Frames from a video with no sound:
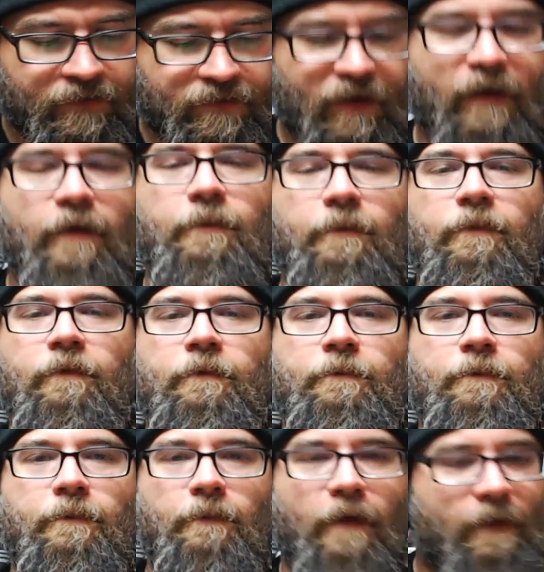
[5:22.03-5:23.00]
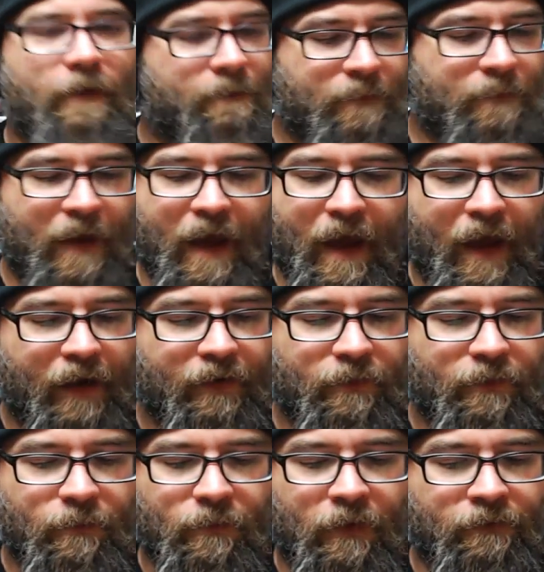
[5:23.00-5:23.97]
jams it
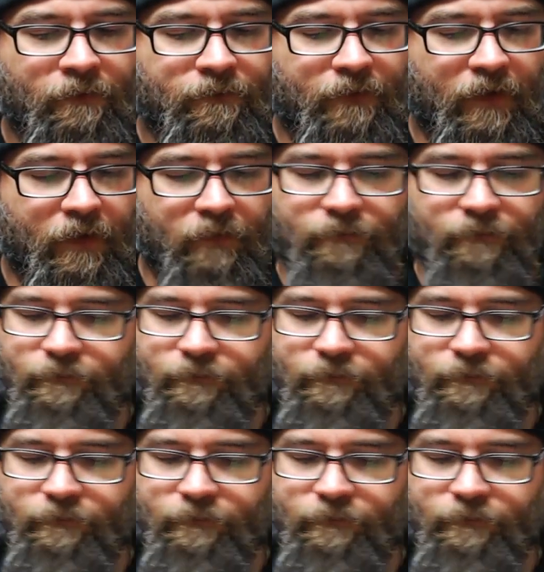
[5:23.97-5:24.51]
packed of,